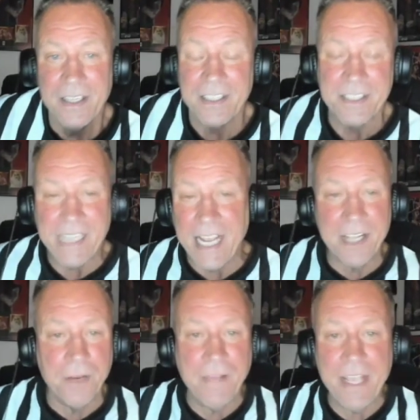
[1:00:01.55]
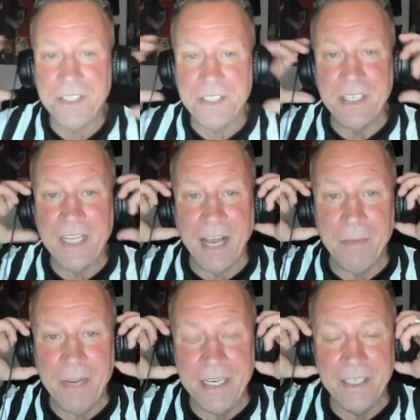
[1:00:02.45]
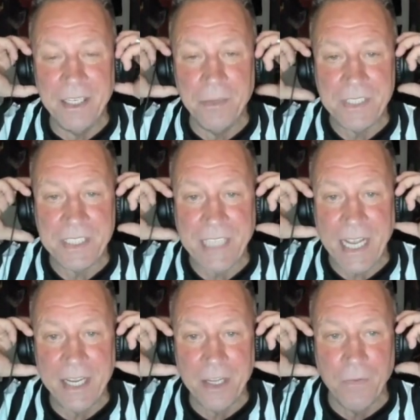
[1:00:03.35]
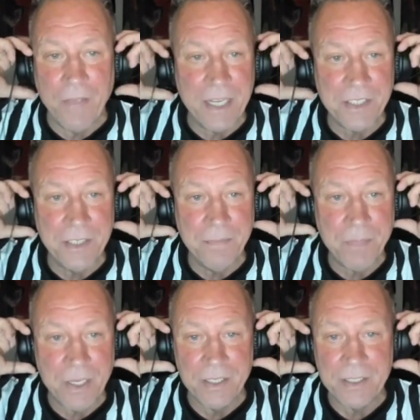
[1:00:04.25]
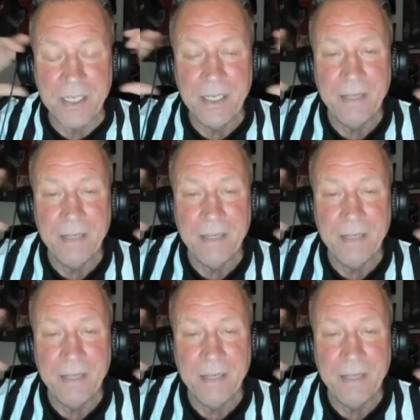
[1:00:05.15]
The standing ovation. I mean, it was a standing ovation because